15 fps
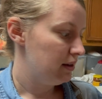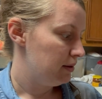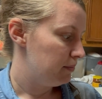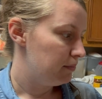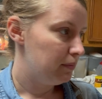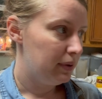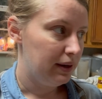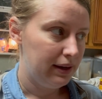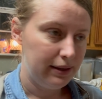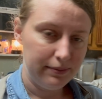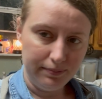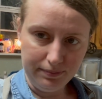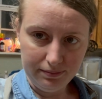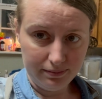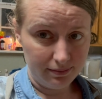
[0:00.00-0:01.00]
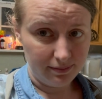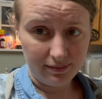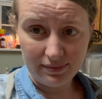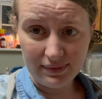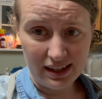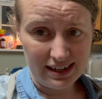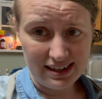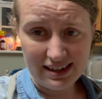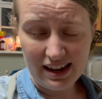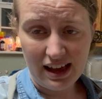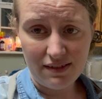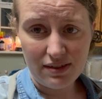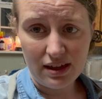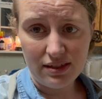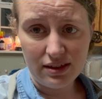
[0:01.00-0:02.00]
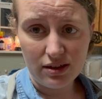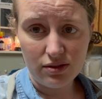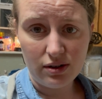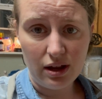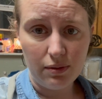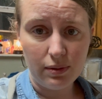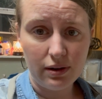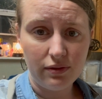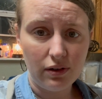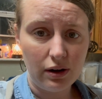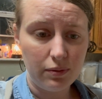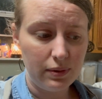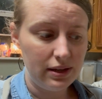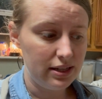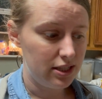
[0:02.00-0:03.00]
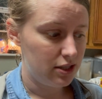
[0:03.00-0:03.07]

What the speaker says: but they didn't have that the other day whenever I went,